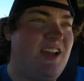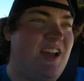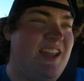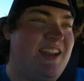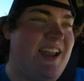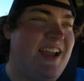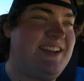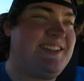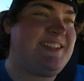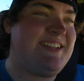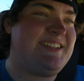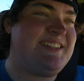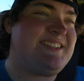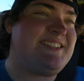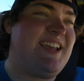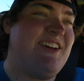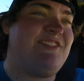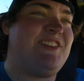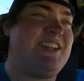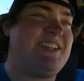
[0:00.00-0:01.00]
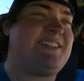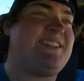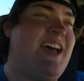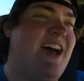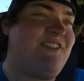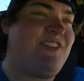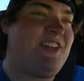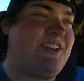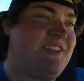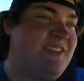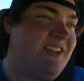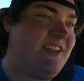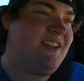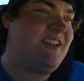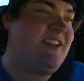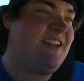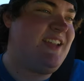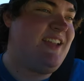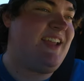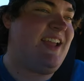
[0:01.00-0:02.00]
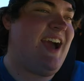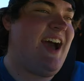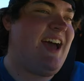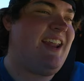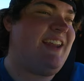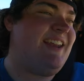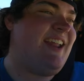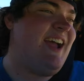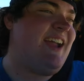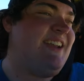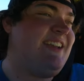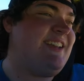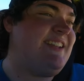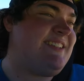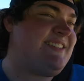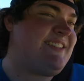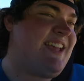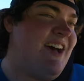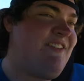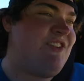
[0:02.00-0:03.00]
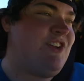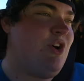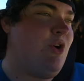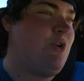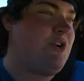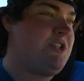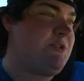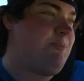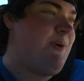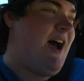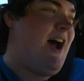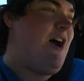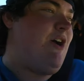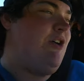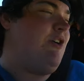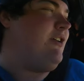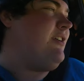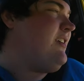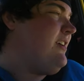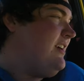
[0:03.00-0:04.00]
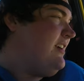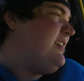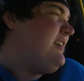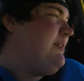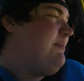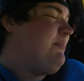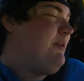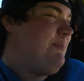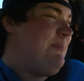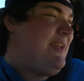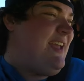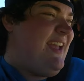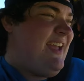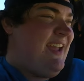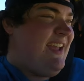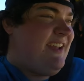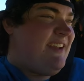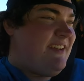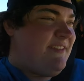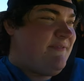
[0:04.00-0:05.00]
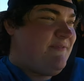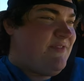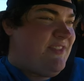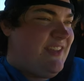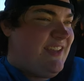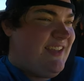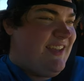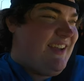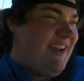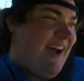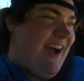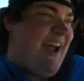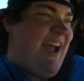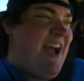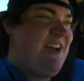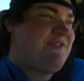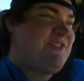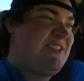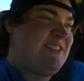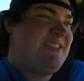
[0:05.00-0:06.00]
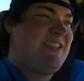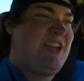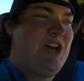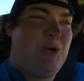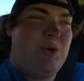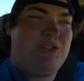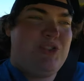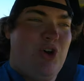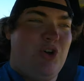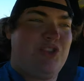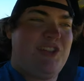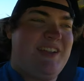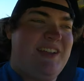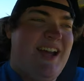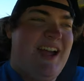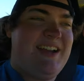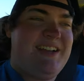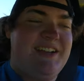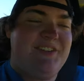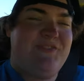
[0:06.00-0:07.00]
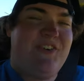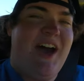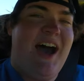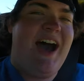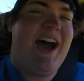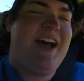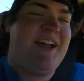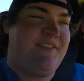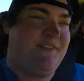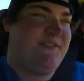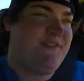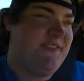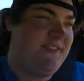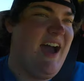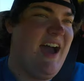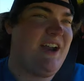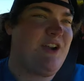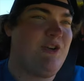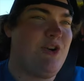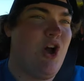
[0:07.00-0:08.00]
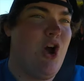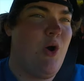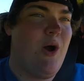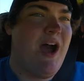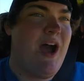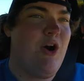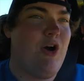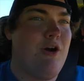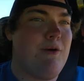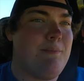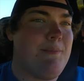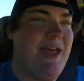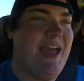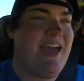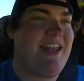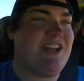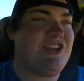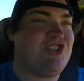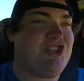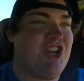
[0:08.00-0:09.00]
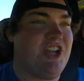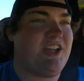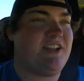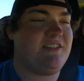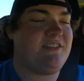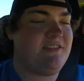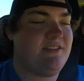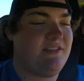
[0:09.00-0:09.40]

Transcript: a 1977, you got 97 horsepower. But me, I have to deal with only 95. I don't know how I'm managing.